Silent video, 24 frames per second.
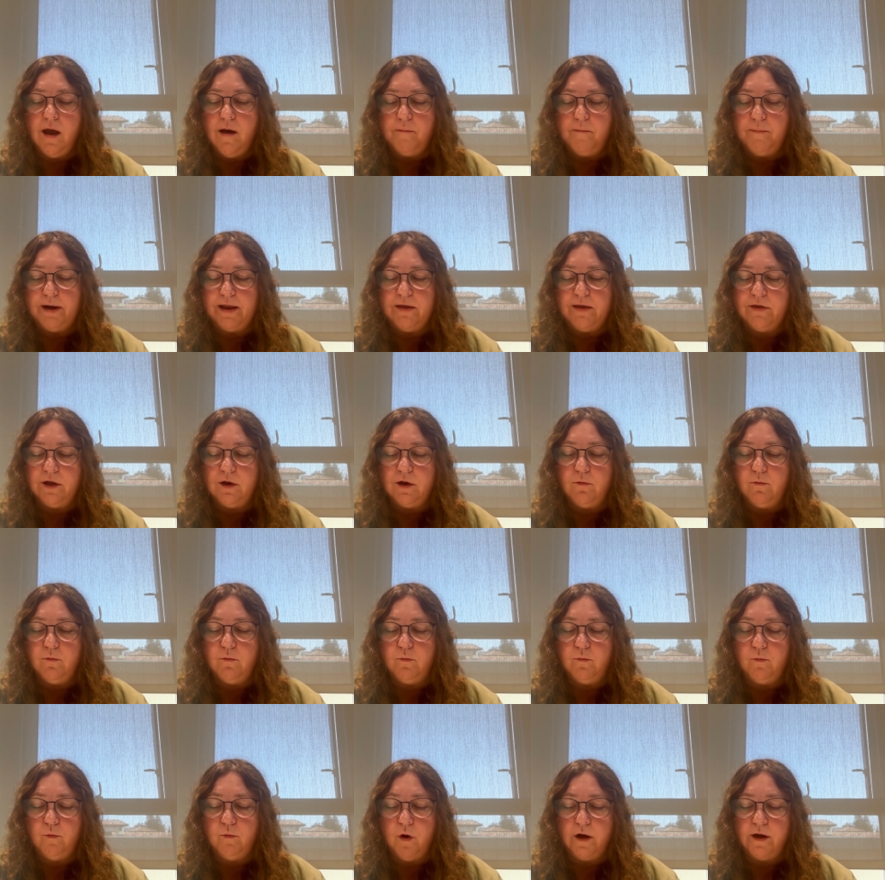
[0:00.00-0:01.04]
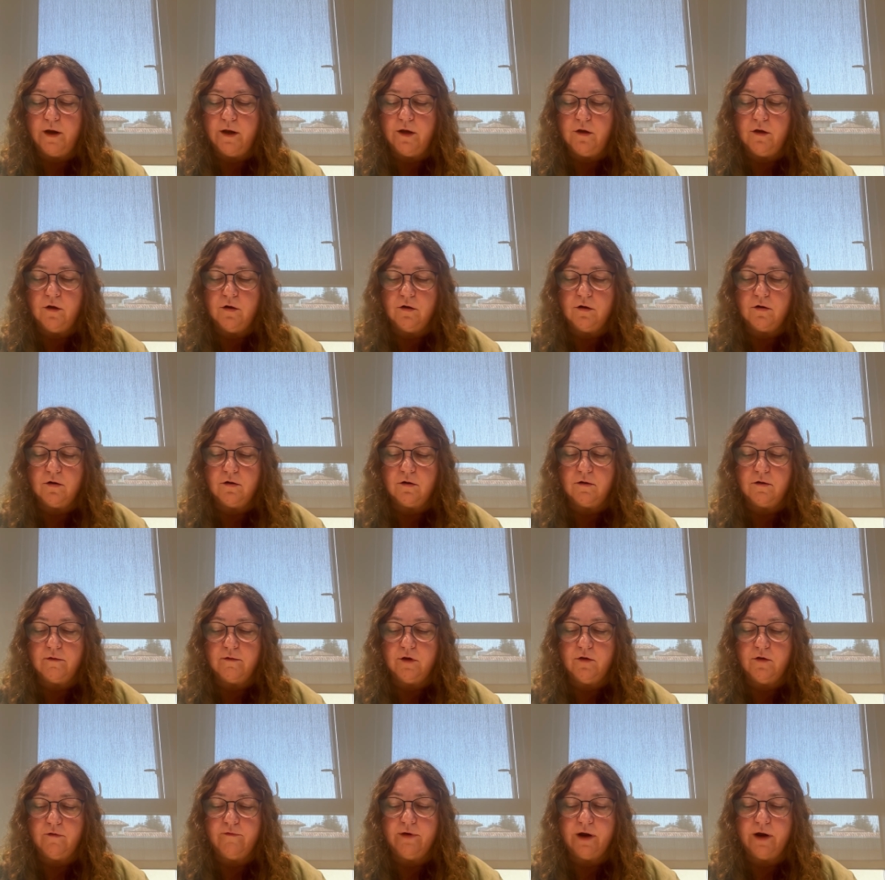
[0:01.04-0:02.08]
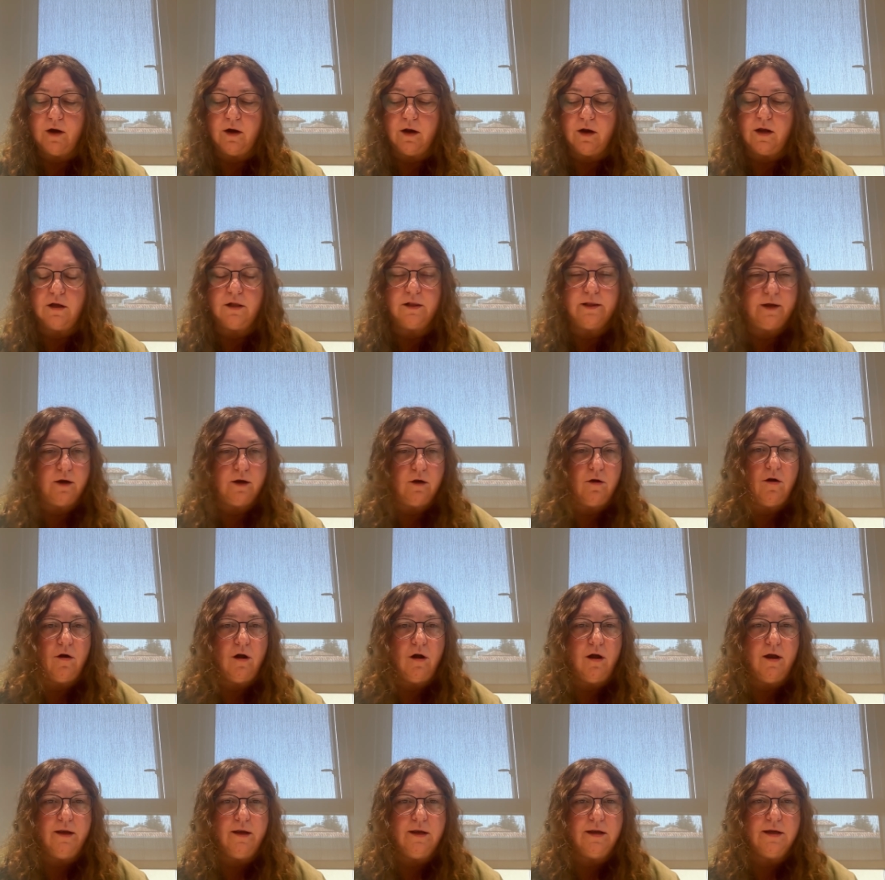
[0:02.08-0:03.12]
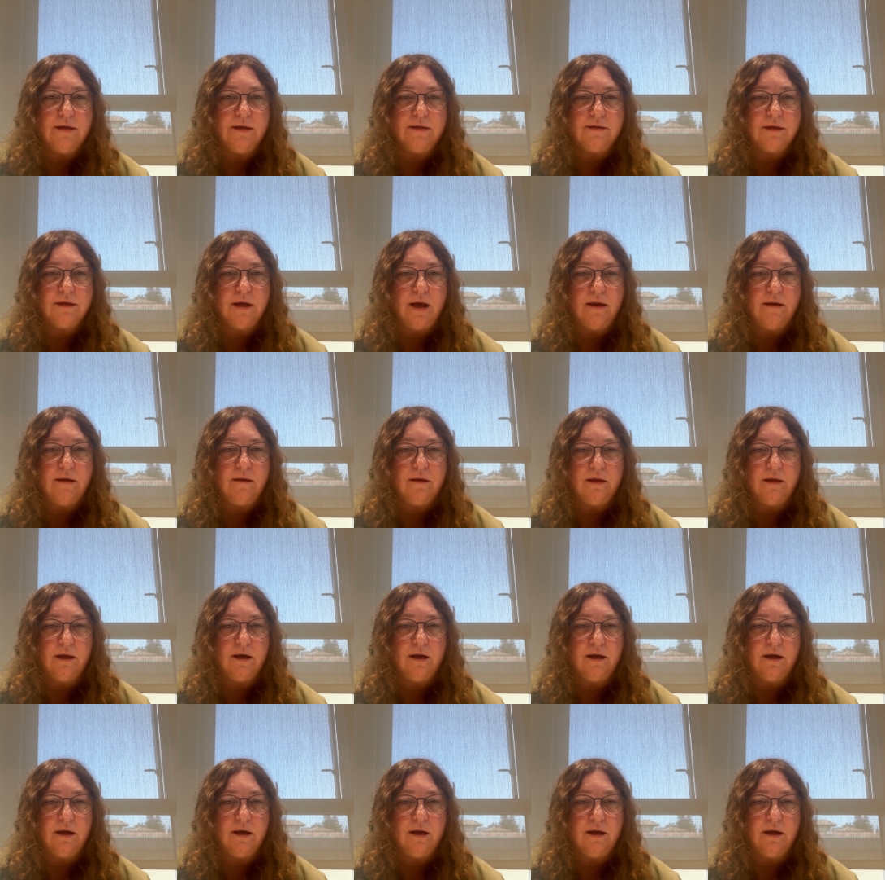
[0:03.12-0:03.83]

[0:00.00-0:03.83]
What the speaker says: But I think what you're very clear on is that